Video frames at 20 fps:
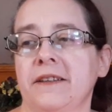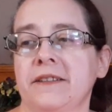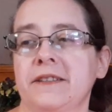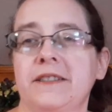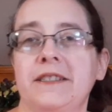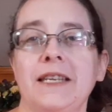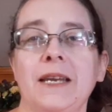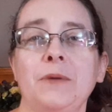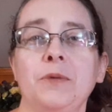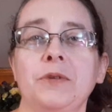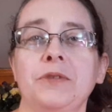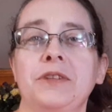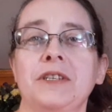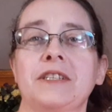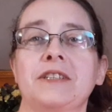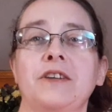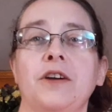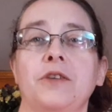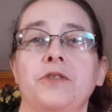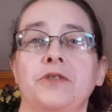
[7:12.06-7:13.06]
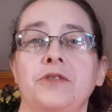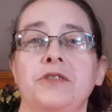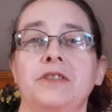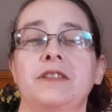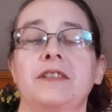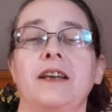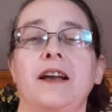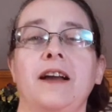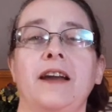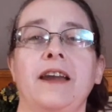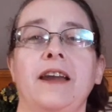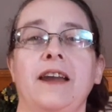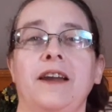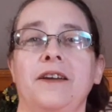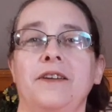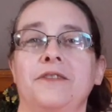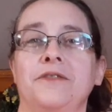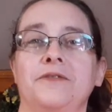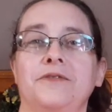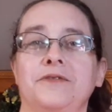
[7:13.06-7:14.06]
same with these others, I
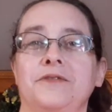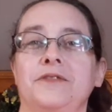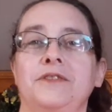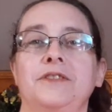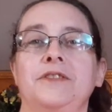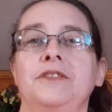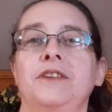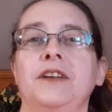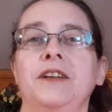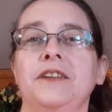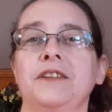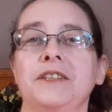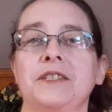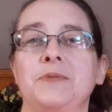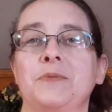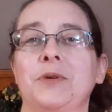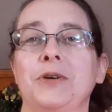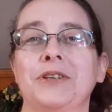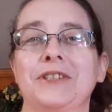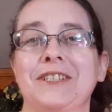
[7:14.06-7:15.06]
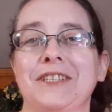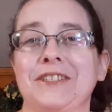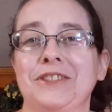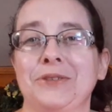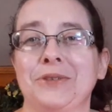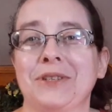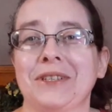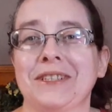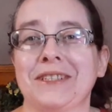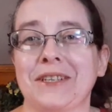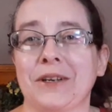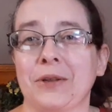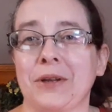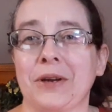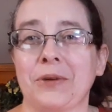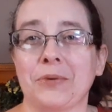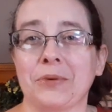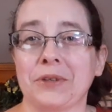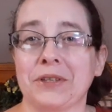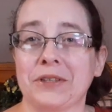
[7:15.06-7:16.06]
have none of these books, as you can tell,
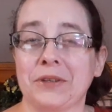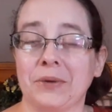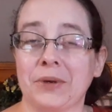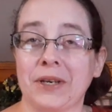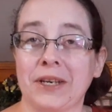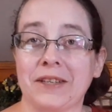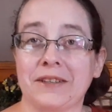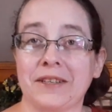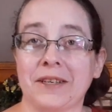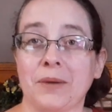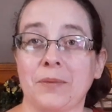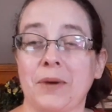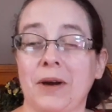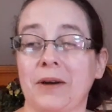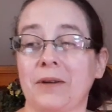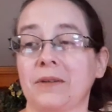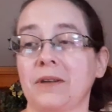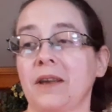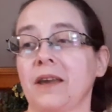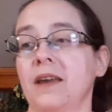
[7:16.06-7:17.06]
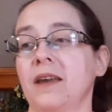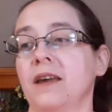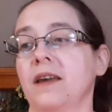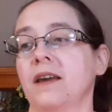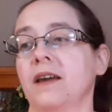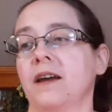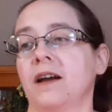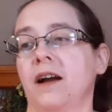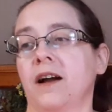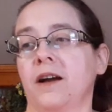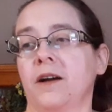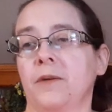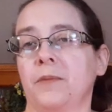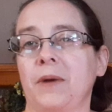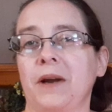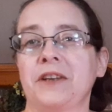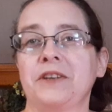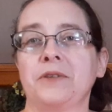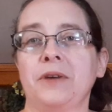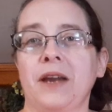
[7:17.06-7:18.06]
I really know anything about.
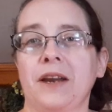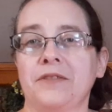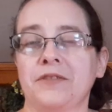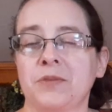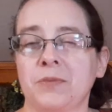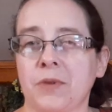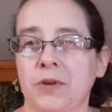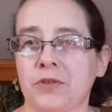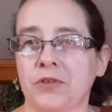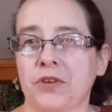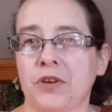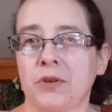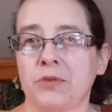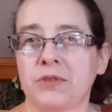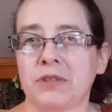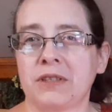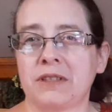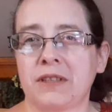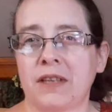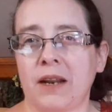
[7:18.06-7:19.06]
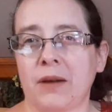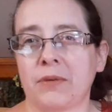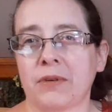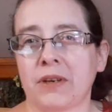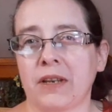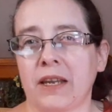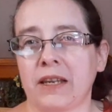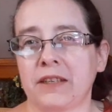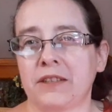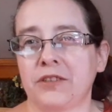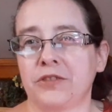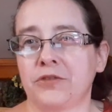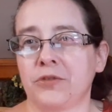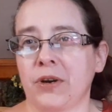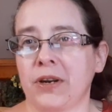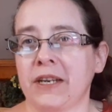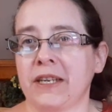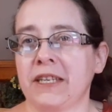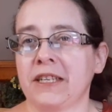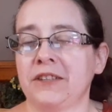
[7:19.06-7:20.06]
I do have some other cozies that I would like to
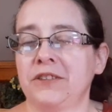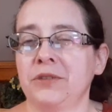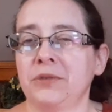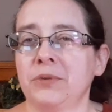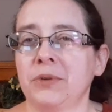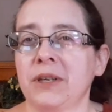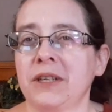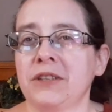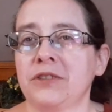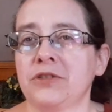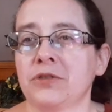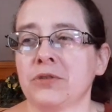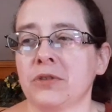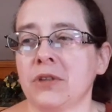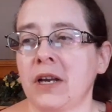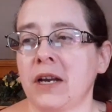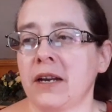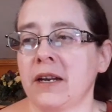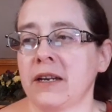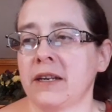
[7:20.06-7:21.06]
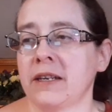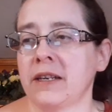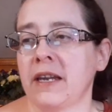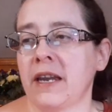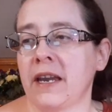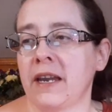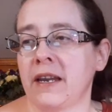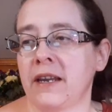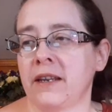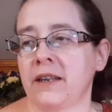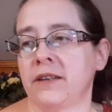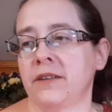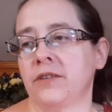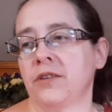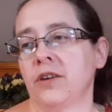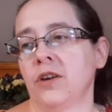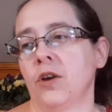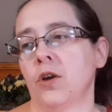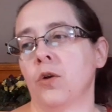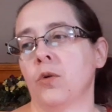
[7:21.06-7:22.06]
try to get to in July, and
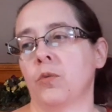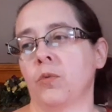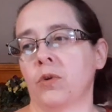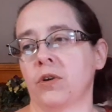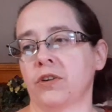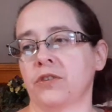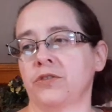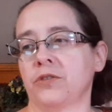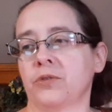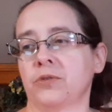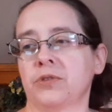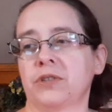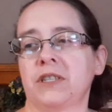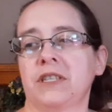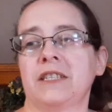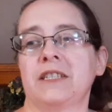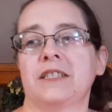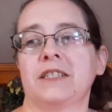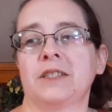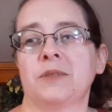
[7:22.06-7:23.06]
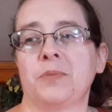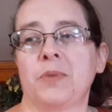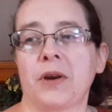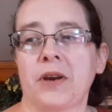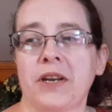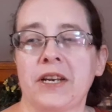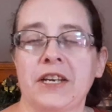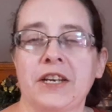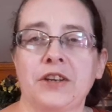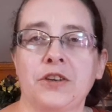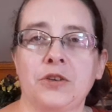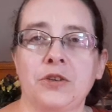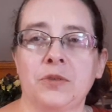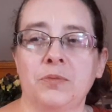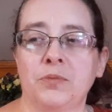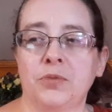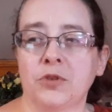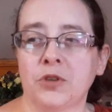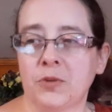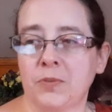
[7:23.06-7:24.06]
one of those is Buried in a
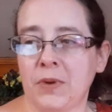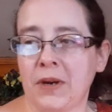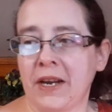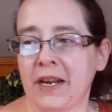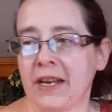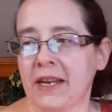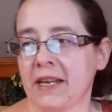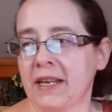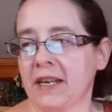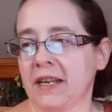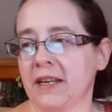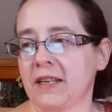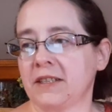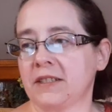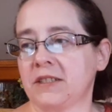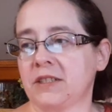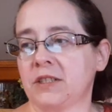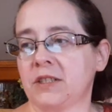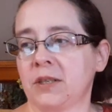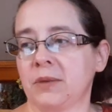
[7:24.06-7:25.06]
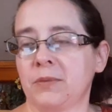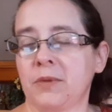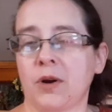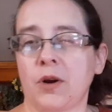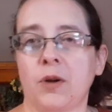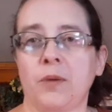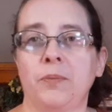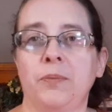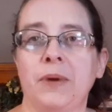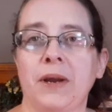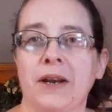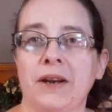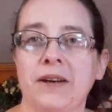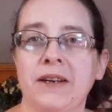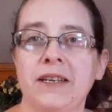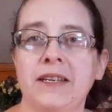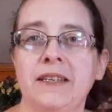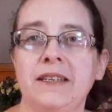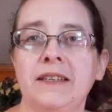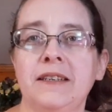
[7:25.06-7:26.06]
Good Book by Tamara
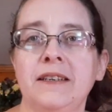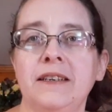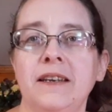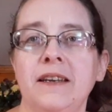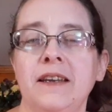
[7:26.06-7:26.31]
Berry.